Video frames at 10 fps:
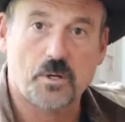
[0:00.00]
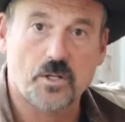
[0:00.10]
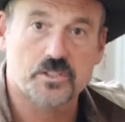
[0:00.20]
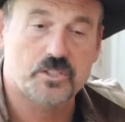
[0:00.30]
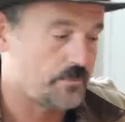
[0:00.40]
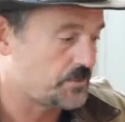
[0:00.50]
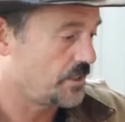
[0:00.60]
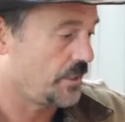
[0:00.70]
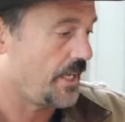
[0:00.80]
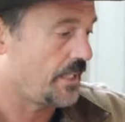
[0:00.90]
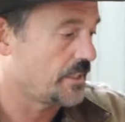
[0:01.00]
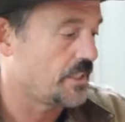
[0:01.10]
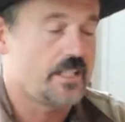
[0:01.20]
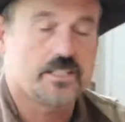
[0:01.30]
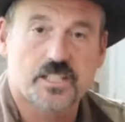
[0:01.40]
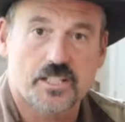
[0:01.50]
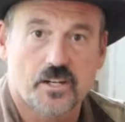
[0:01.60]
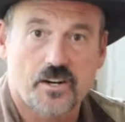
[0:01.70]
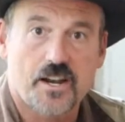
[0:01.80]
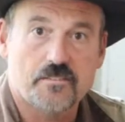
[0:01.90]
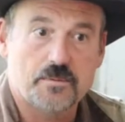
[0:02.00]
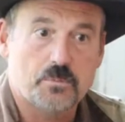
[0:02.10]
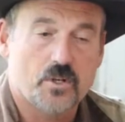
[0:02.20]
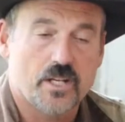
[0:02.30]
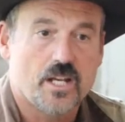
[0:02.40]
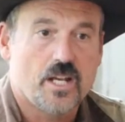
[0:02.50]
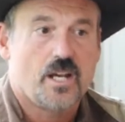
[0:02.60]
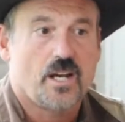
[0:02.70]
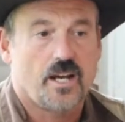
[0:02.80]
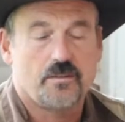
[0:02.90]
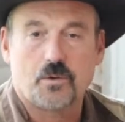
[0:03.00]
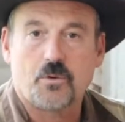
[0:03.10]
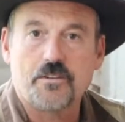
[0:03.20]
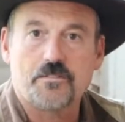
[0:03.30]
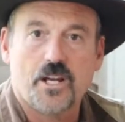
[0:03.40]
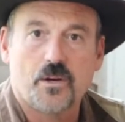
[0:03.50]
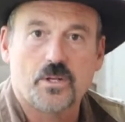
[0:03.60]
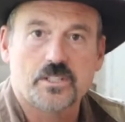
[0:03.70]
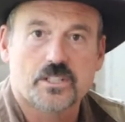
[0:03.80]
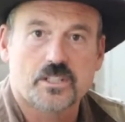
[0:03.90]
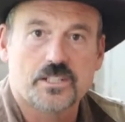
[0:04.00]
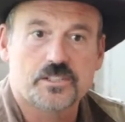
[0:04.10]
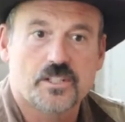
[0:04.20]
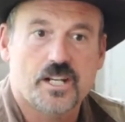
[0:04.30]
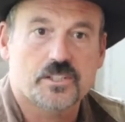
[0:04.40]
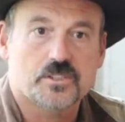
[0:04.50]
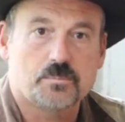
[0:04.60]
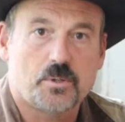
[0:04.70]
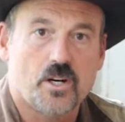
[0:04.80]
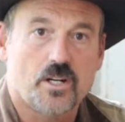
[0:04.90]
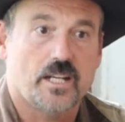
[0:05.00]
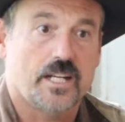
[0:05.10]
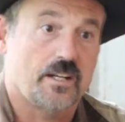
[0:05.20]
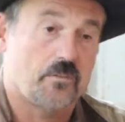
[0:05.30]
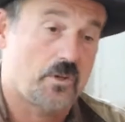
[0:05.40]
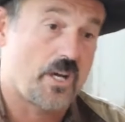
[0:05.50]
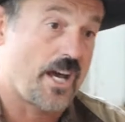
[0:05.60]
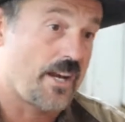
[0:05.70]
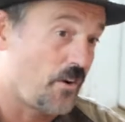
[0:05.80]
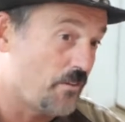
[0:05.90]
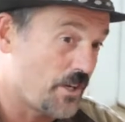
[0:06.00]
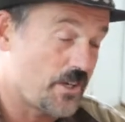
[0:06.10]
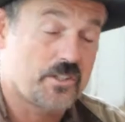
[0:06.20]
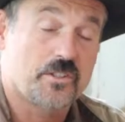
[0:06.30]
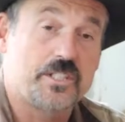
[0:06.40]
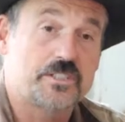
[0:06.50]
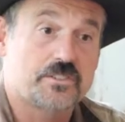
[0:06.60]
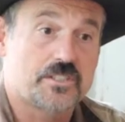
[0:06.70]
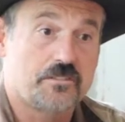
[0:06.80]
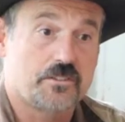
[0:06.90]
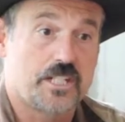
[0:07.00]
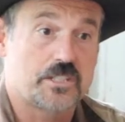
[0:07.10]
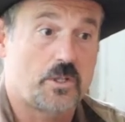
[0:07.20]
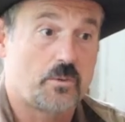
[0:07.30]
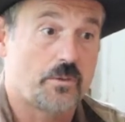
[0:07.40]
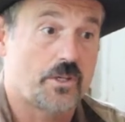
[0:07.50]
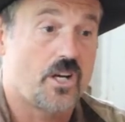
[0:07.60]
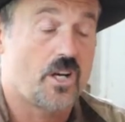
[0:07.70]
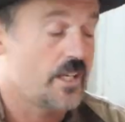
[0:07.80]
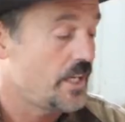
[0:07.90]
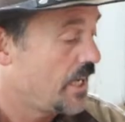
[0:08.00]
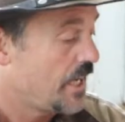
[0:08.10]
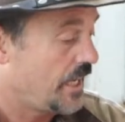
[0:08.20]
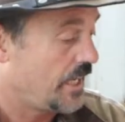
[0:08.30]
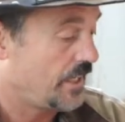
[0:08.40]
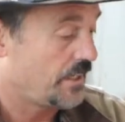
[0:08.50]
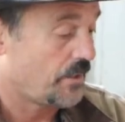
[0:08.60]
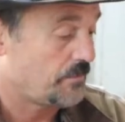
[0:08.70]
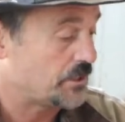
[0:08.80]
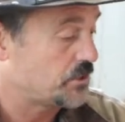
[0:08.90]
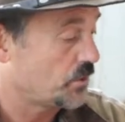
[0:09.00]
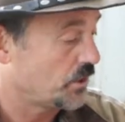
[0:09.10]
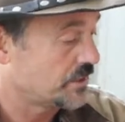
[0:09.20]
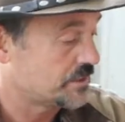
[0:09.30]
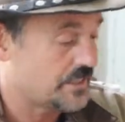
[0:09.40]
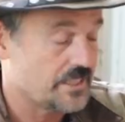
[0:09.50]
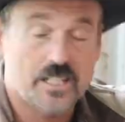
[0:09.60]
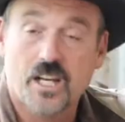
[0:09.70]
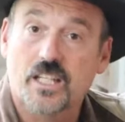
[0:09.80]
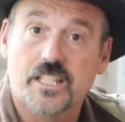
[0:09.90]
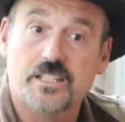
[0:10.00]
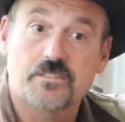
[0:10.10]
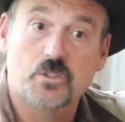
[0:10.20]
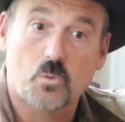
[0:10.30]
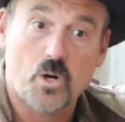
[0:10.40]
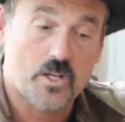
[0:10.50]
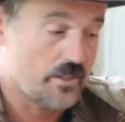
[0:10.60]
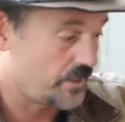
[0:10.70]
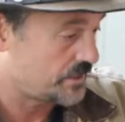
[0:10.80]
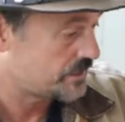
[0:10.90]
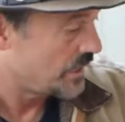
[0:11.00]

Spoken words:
bark chips that had the cuttings in here every morning. My wife and I went to Glacier National Park, and it got over 100 degrees for several days while we were gone, and on my chore list I did not leave to water this,